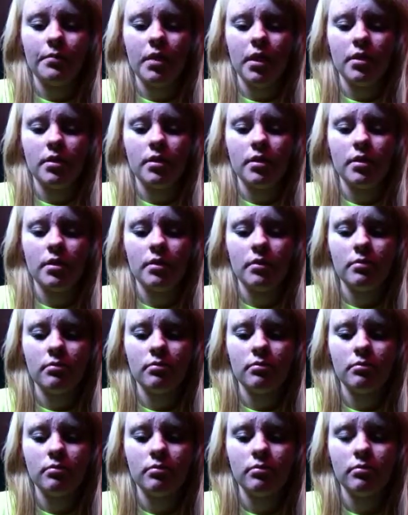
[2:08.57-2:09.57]
It's
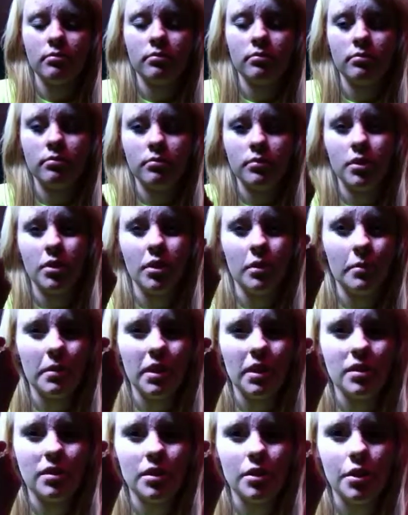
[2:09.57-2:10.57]

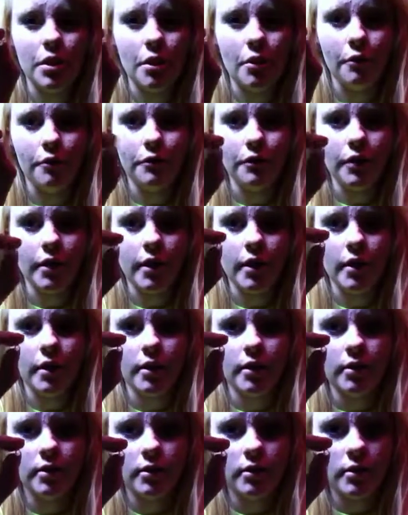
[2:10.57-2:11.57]
a no
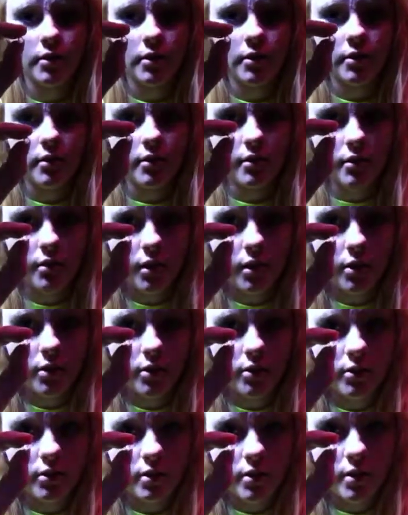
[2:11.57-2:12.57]
flare
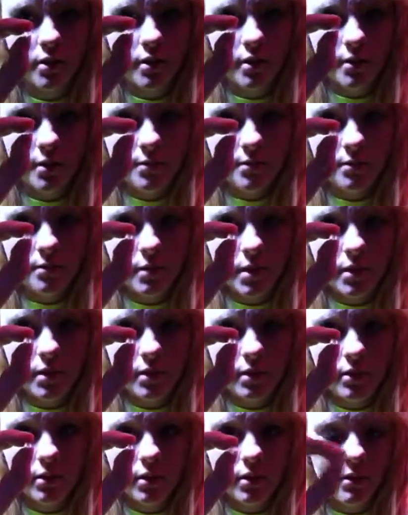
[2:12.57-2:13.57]
tunnel,
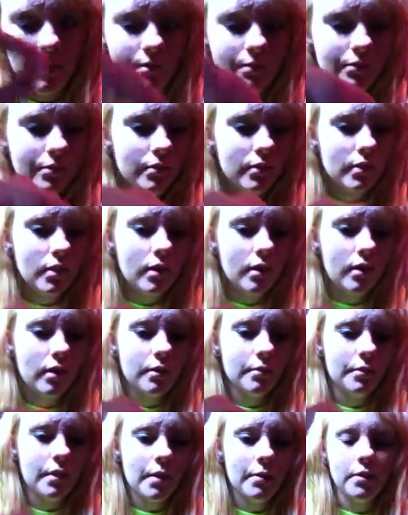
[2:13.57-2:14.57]
basically.
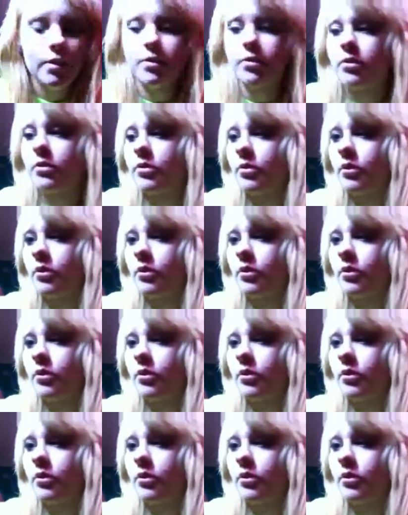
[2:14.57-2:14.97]
That works for